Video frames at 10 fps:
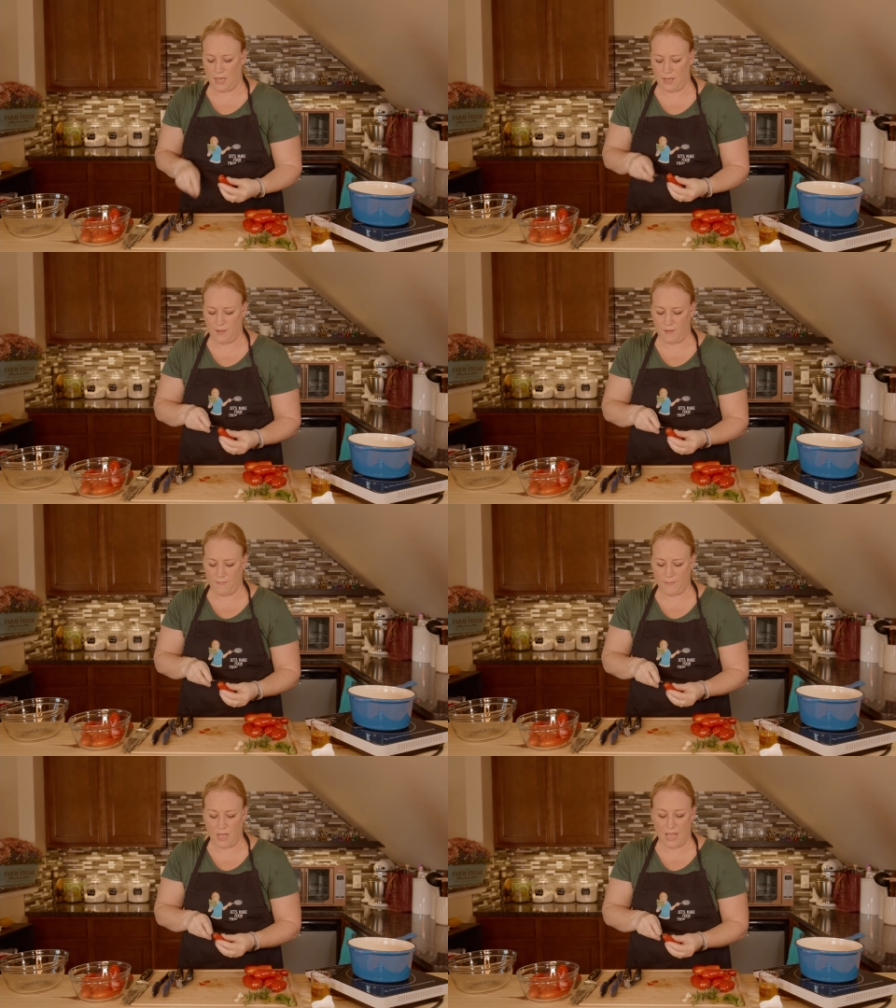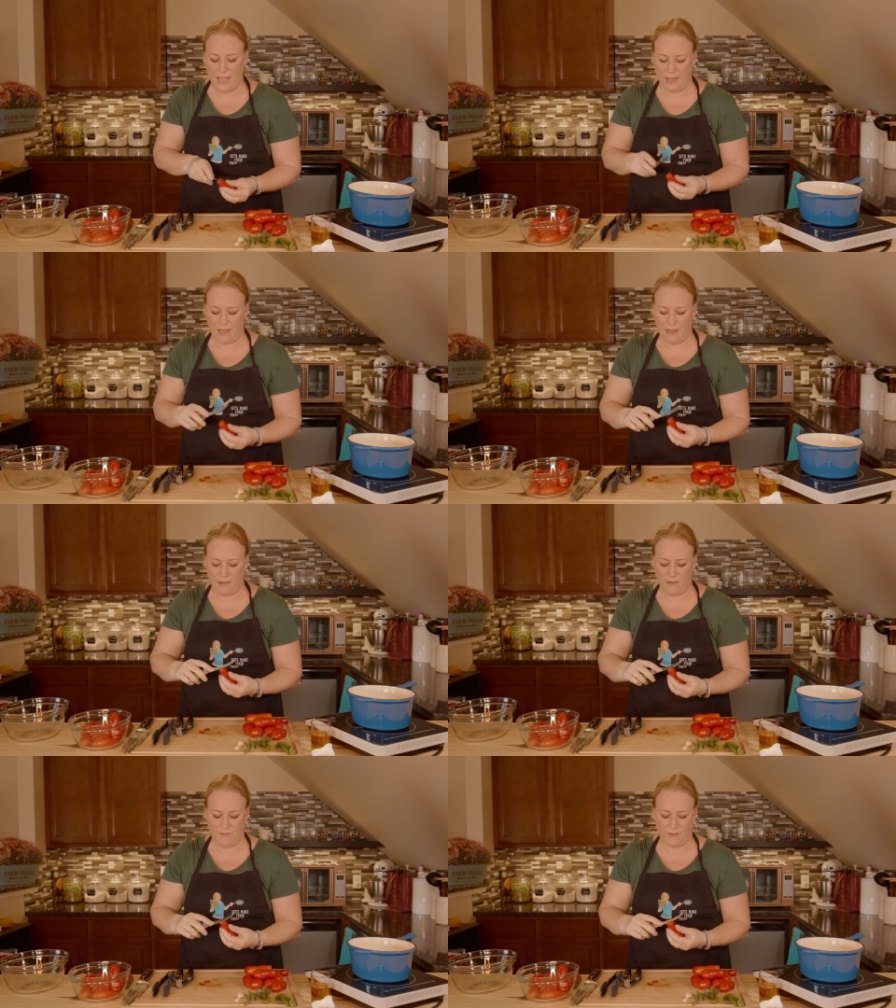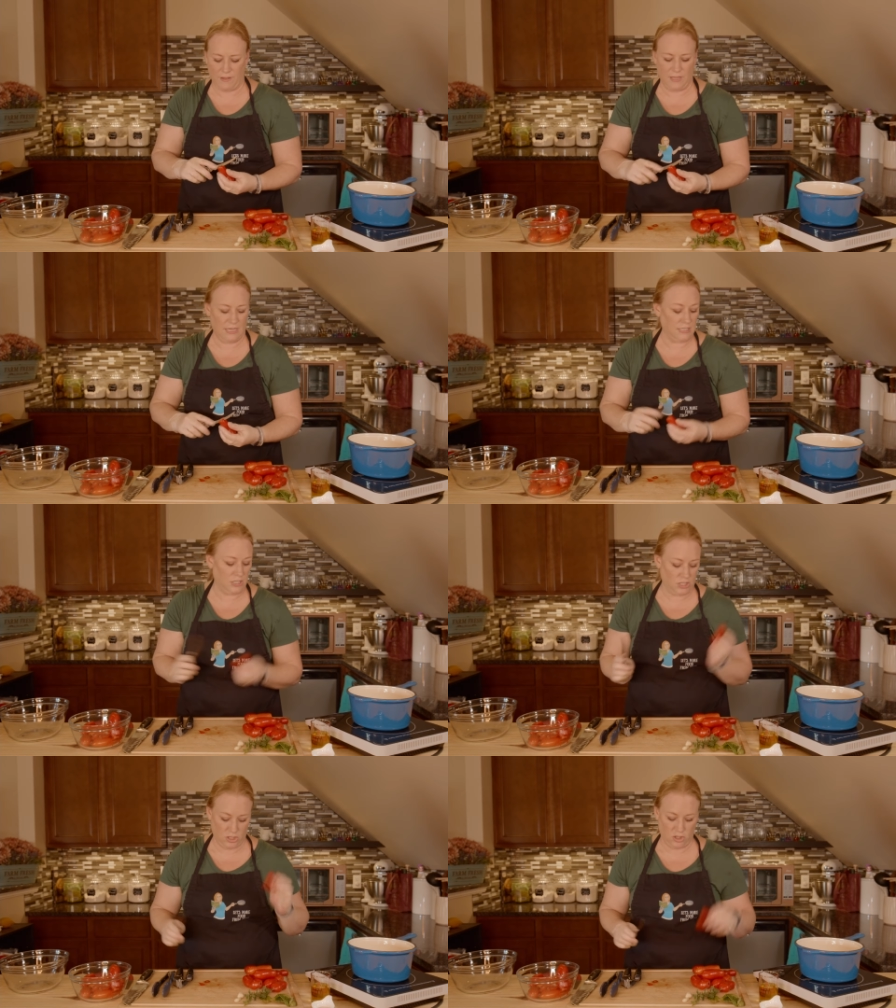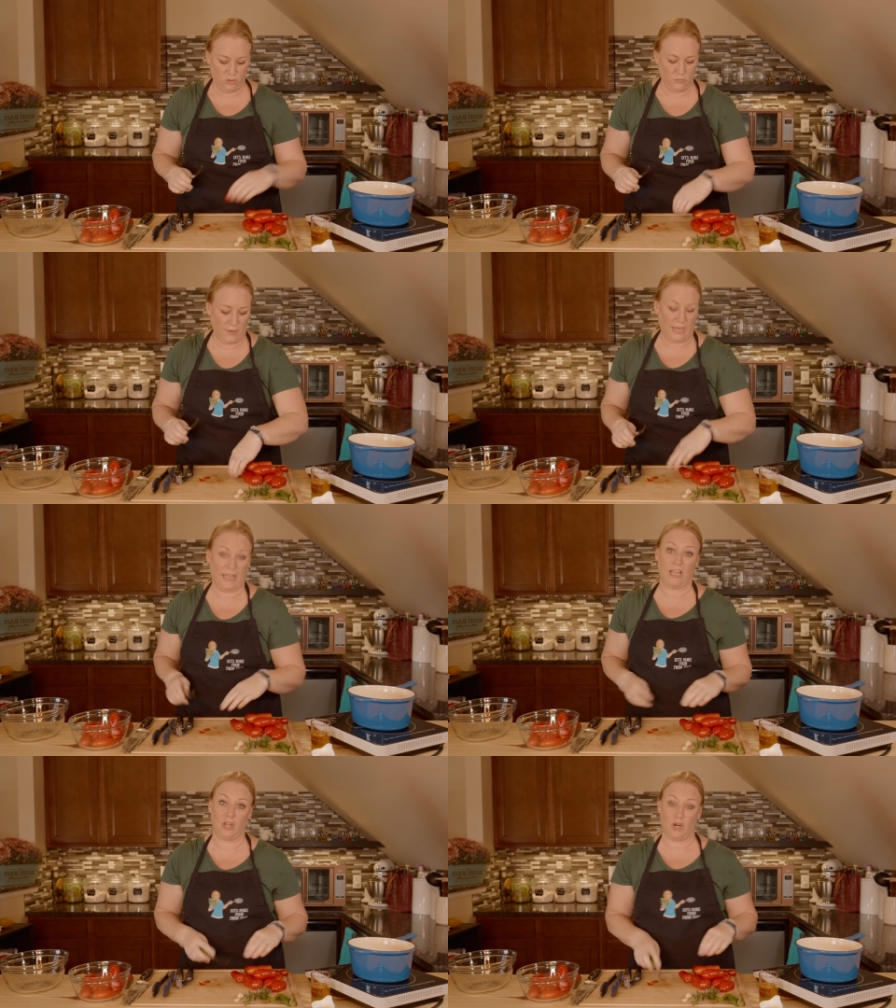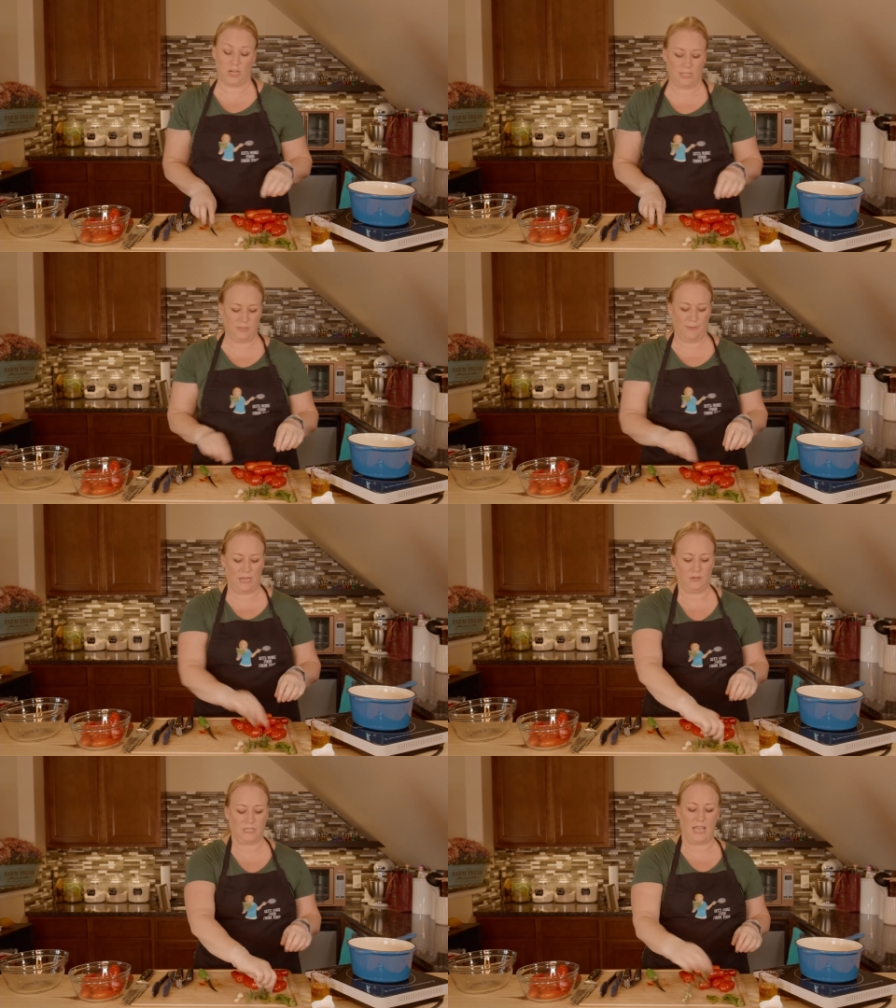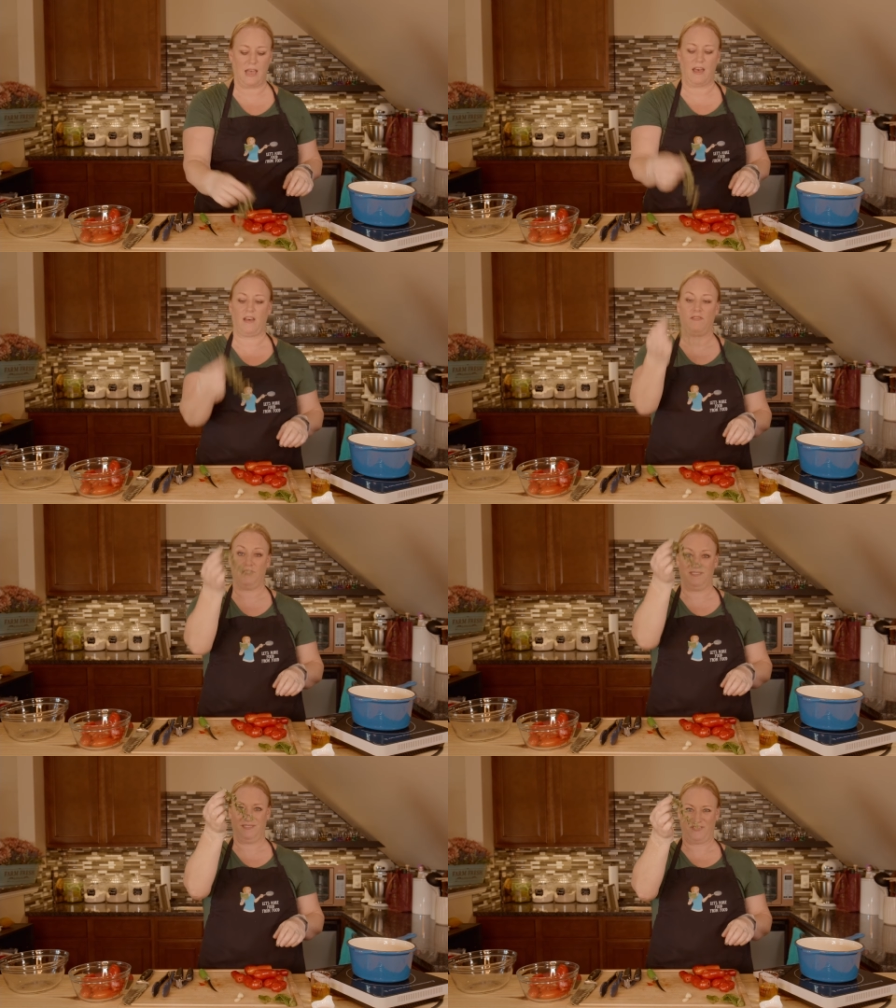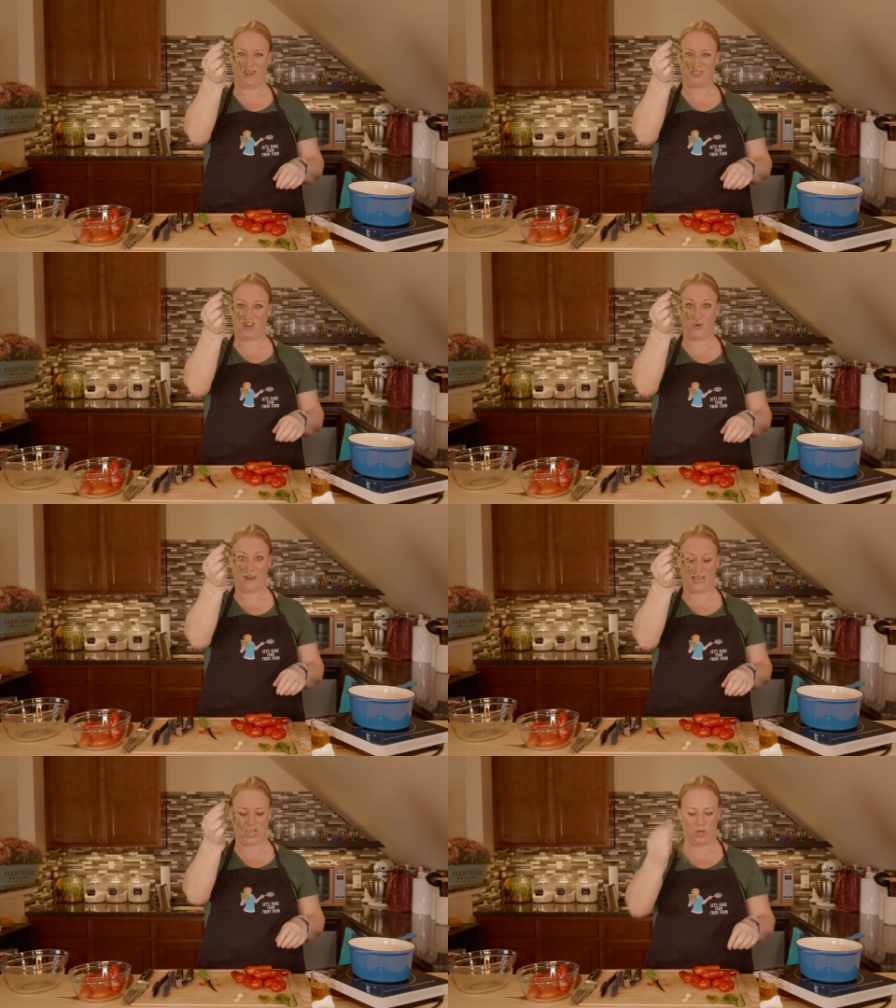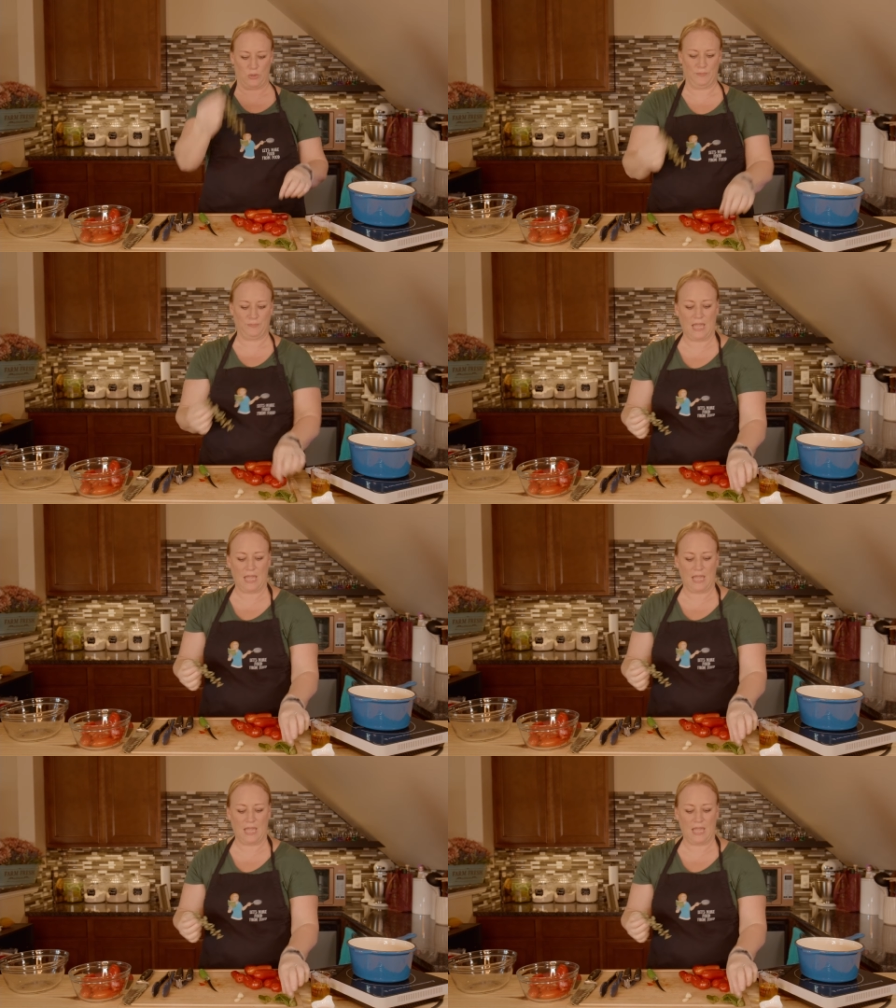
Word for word: Um, I have, in addition to my garden tomatoes, I have fresh oregano